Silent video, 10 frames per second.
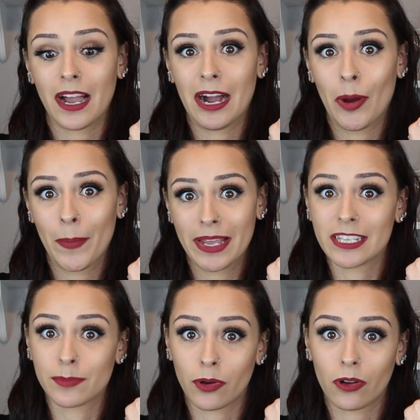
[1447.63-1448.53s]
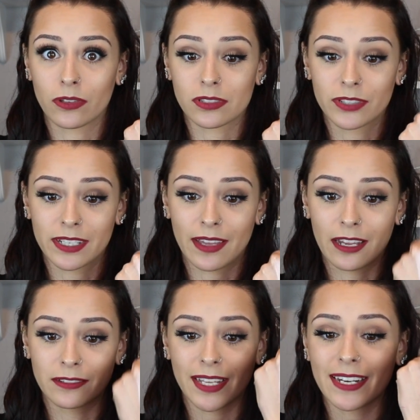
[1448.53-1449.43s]
amaze balls. Look at
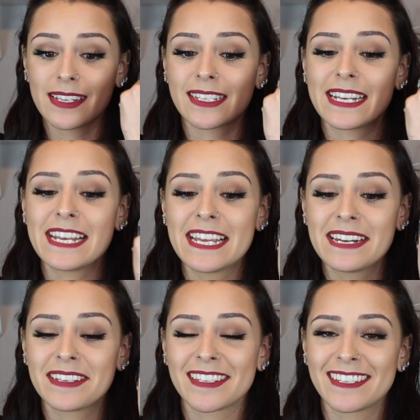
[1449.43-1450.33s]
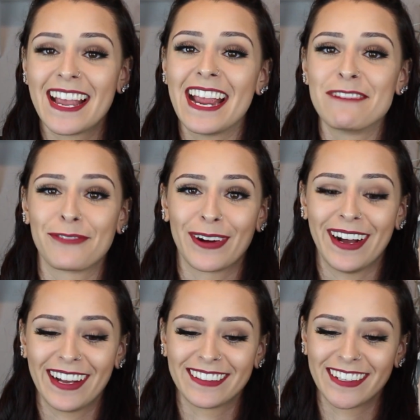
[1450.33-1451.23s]
that. That is insane for a
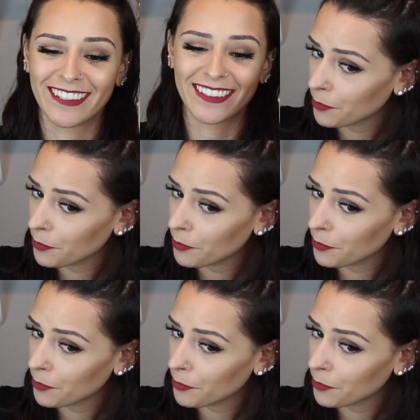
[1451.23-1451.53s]
highlighter.